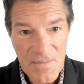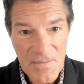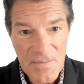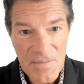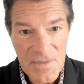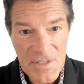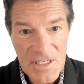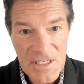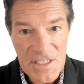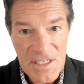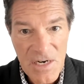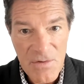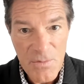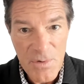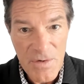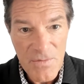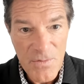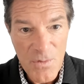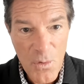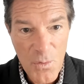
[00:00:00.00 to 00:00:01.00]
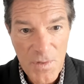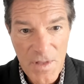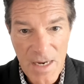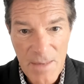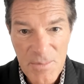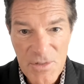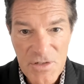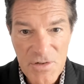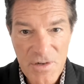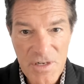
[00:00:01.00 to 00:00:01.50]
discovery of growth
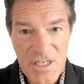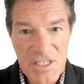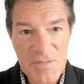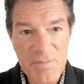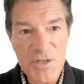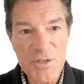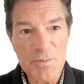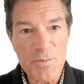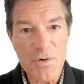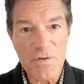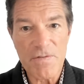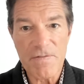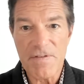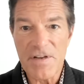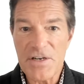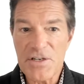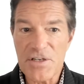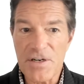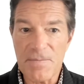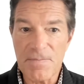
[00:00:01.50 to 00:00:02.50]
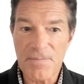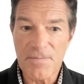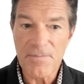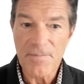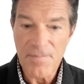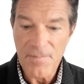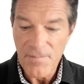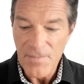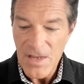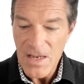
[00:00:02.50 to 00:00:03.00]
opportunities much more efficient.
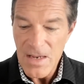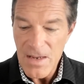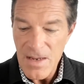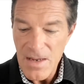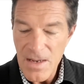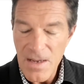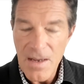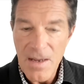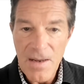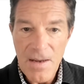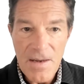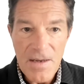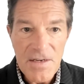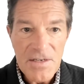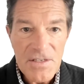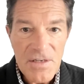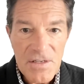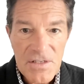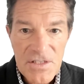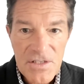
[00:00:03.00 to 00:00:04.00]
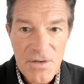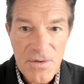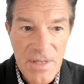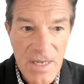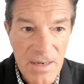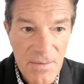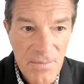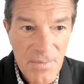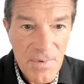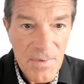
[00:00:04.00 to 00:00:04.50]
So let's do
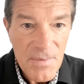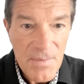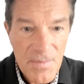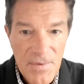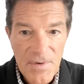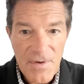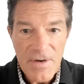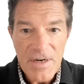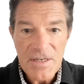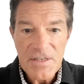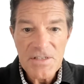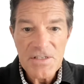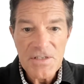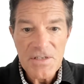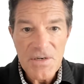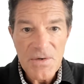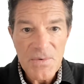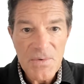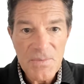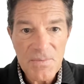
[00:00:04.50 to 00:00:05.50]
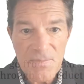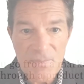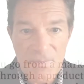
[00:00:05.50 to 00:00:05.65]
that. All right. So